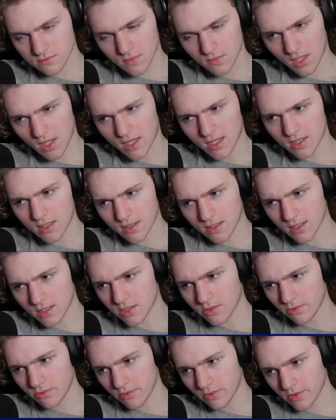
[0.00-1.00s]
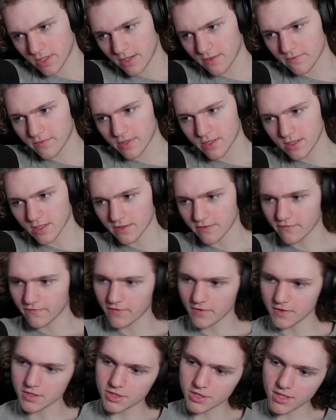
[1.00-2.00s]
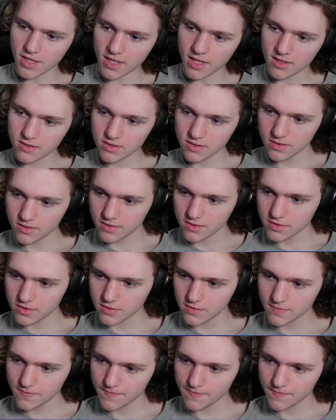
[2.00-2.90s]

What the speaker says: And do we want to have any like functionality in this?